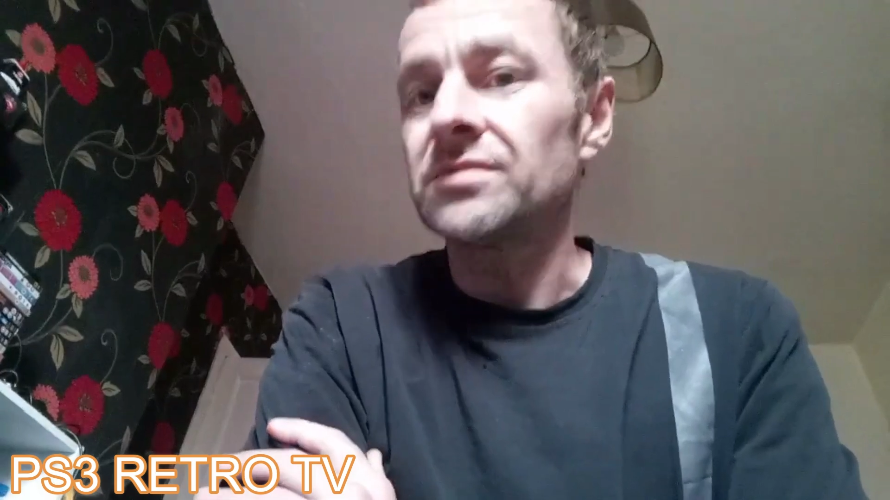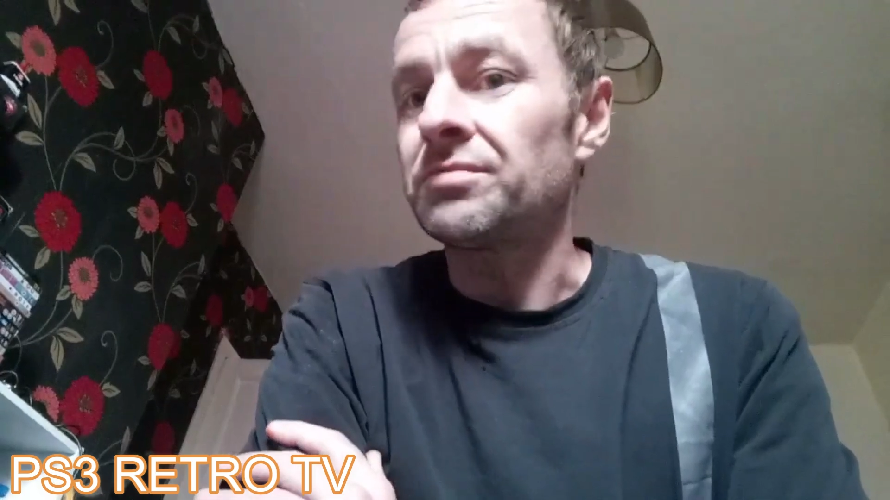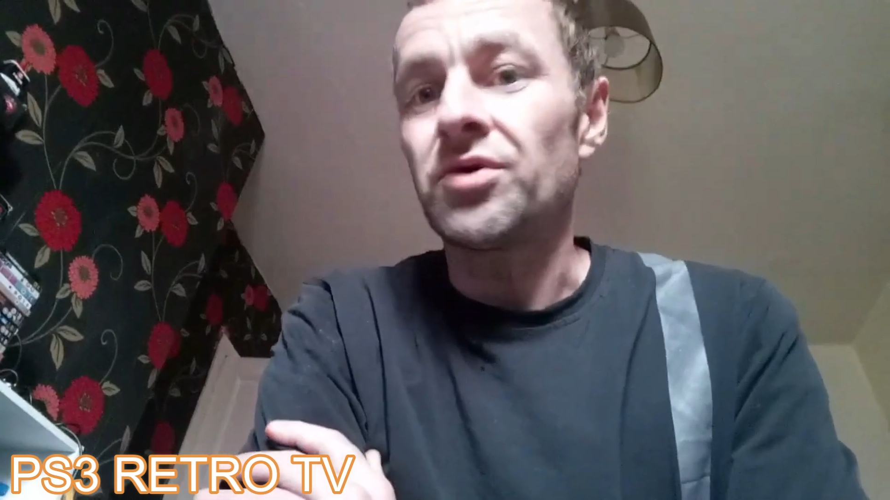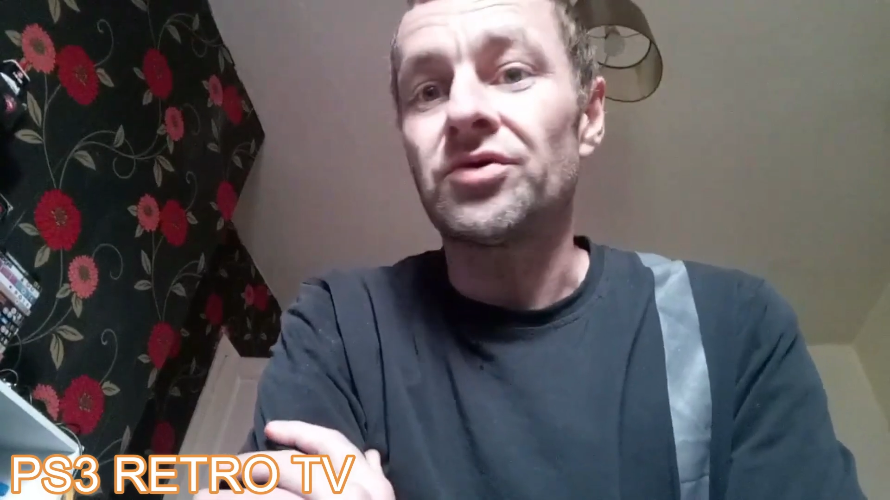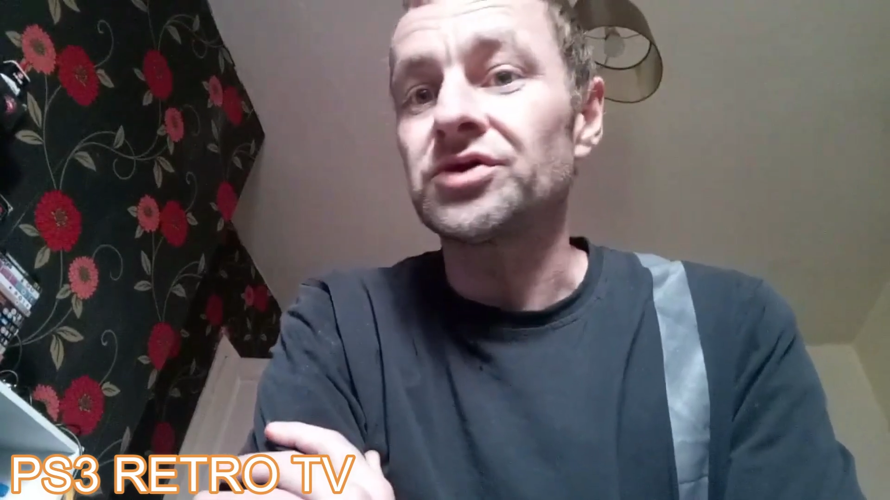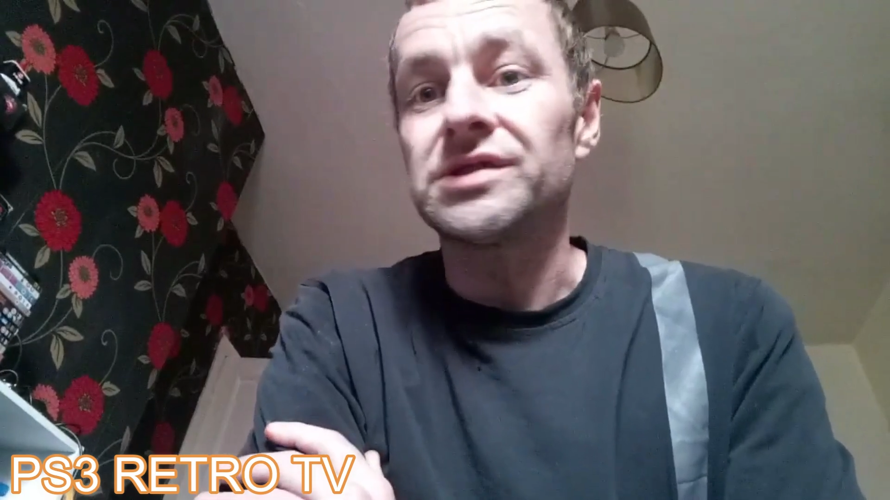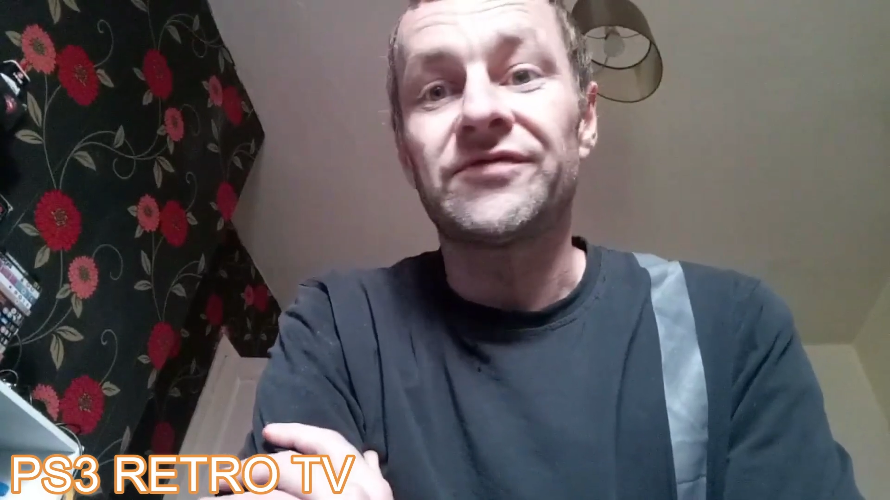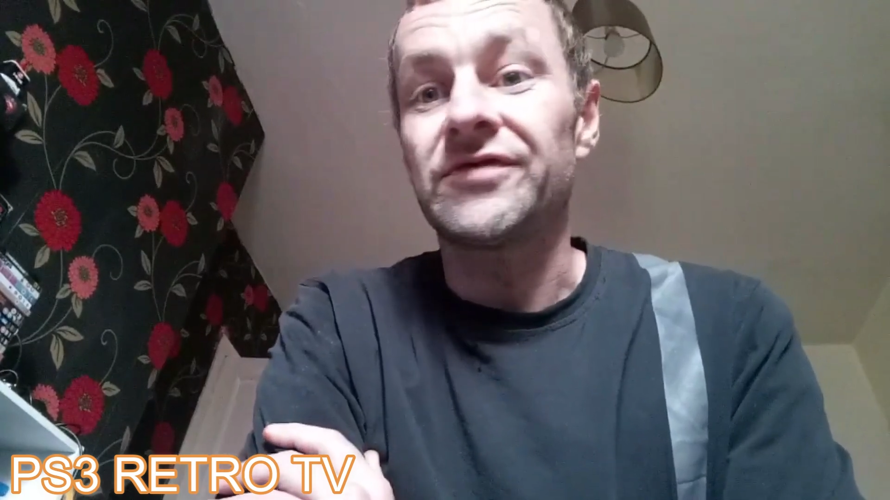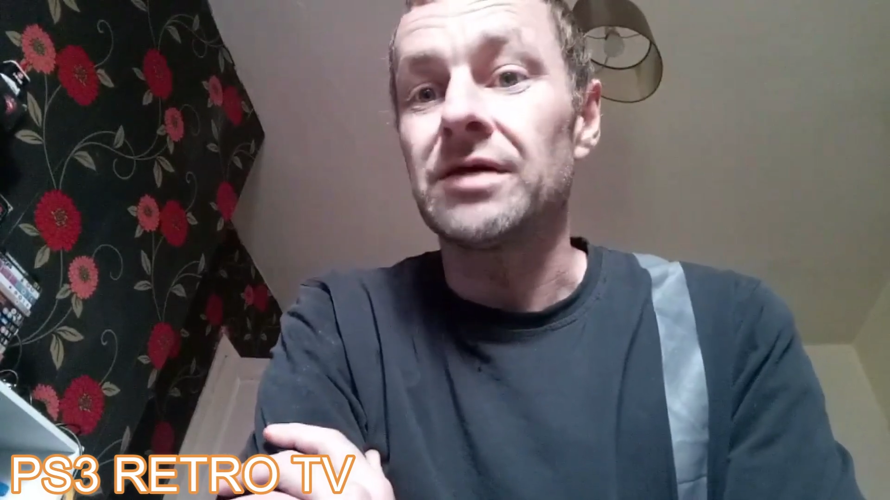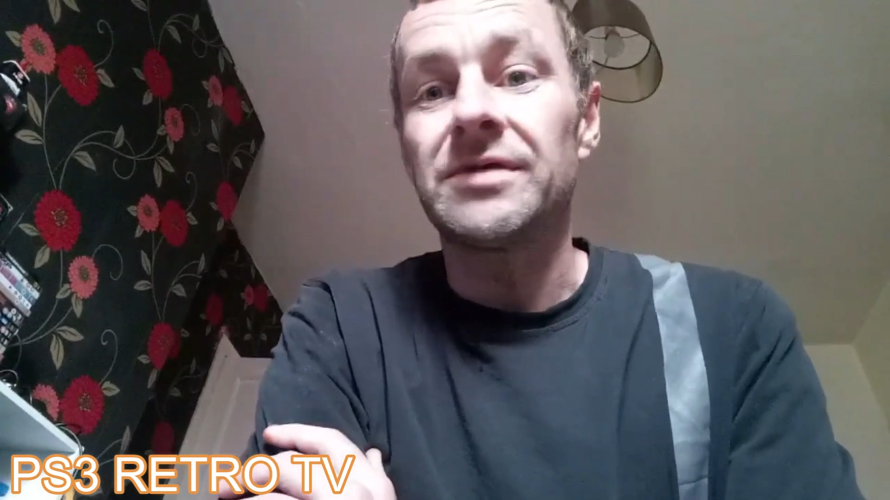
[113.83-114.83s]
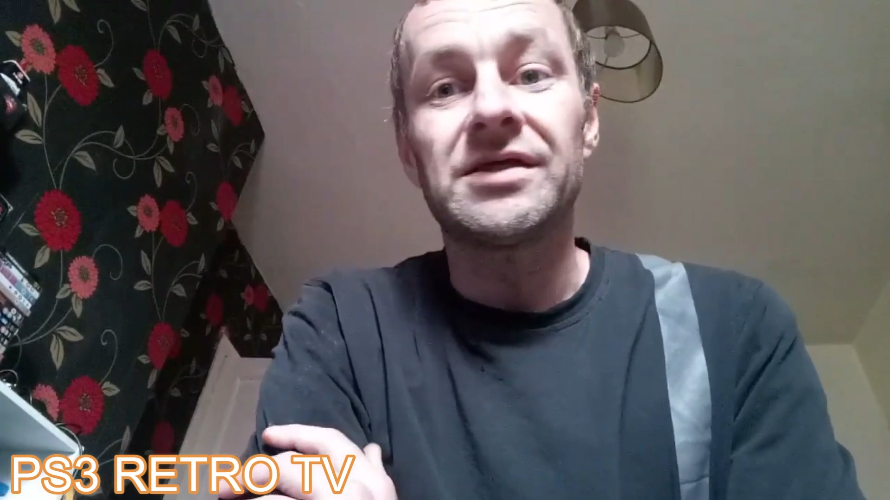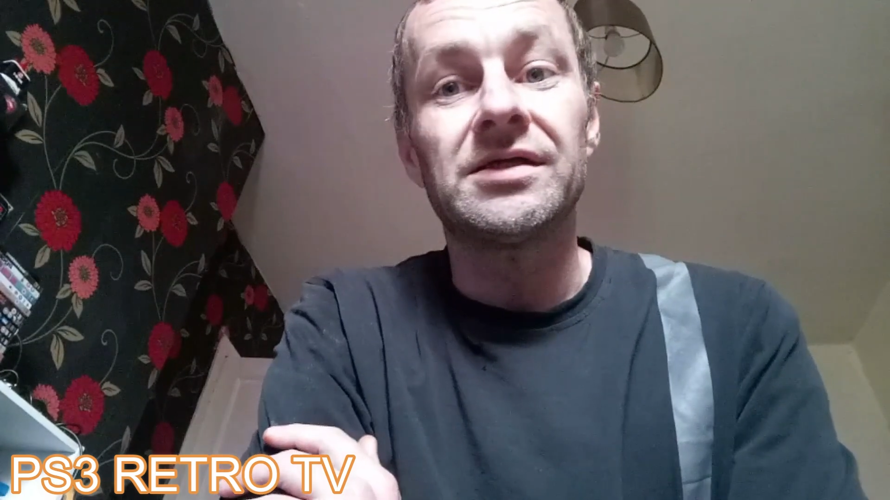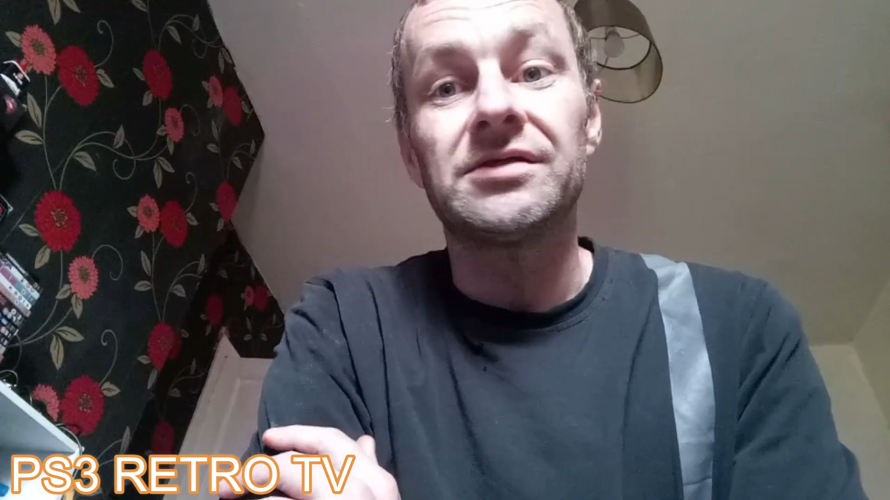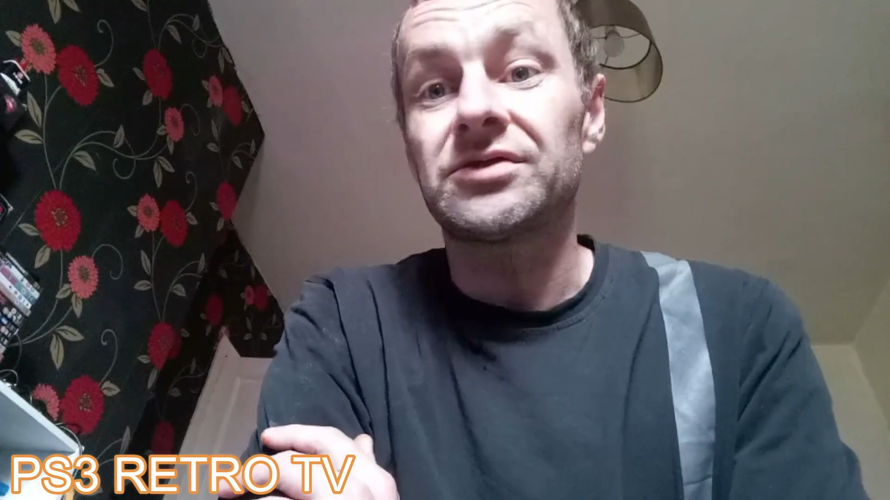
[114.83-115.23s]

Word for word: I polished it for a minute and